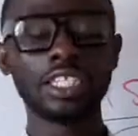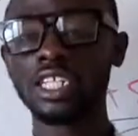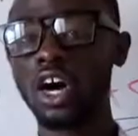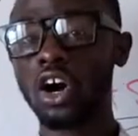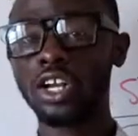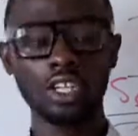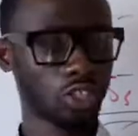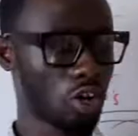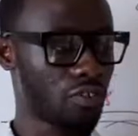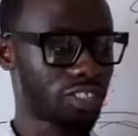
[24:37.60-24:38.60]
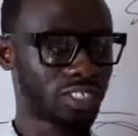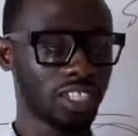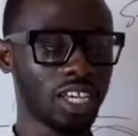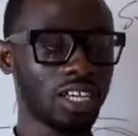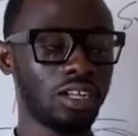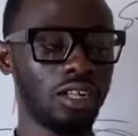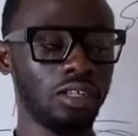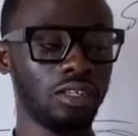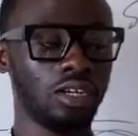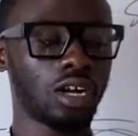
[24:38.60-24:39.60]
is the audit of a
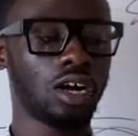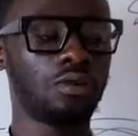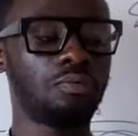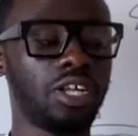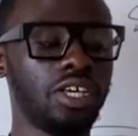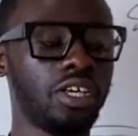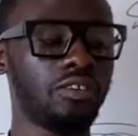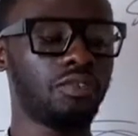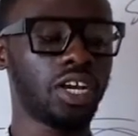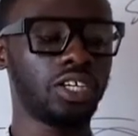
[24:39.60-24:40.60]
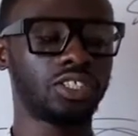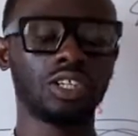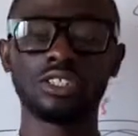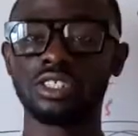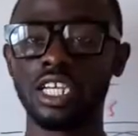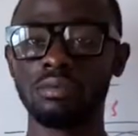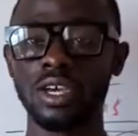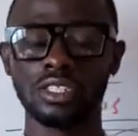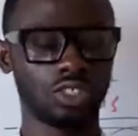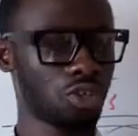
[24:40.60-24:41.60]
single company financial
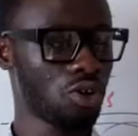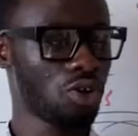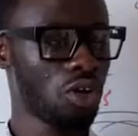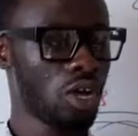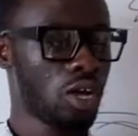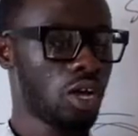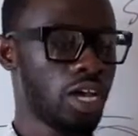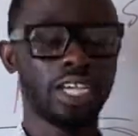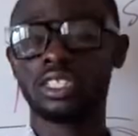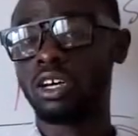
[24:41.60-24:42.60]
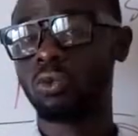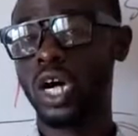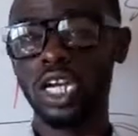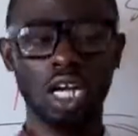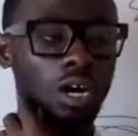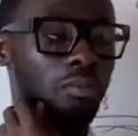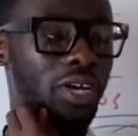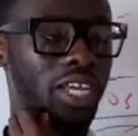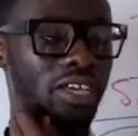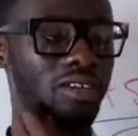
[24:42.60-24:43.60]
statement. So it's a one
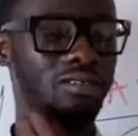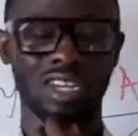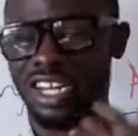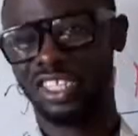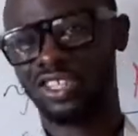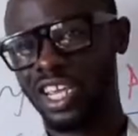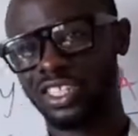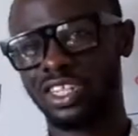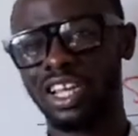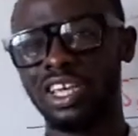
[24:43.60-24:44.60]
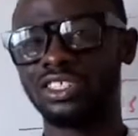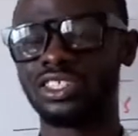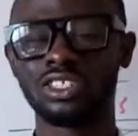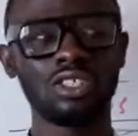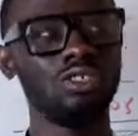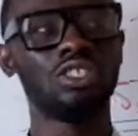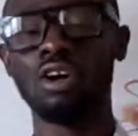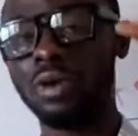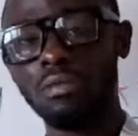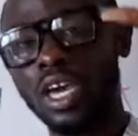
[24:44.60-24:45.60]
company, an educational institute,
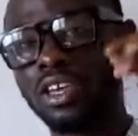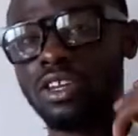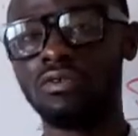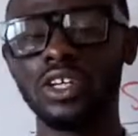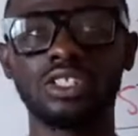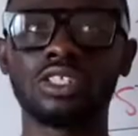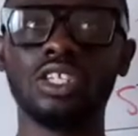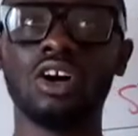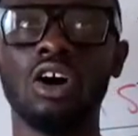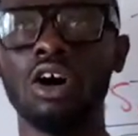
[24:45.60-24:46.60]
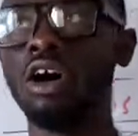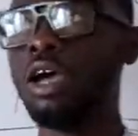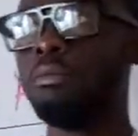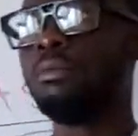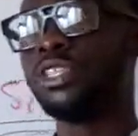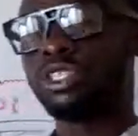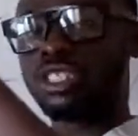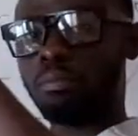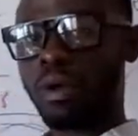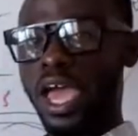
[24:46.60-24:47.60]
or maybe a university, or maybe just
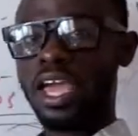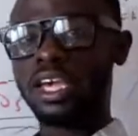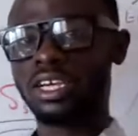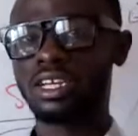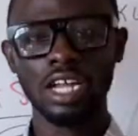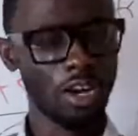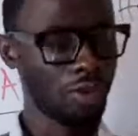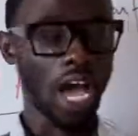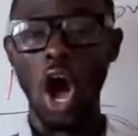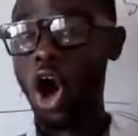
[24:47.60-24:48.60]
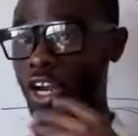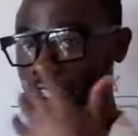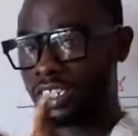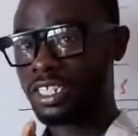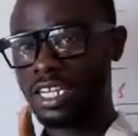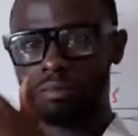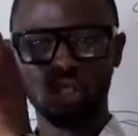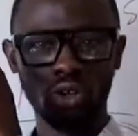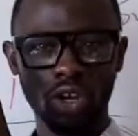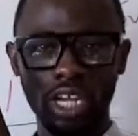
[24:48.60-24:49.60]
a bank, and we are auditing them. So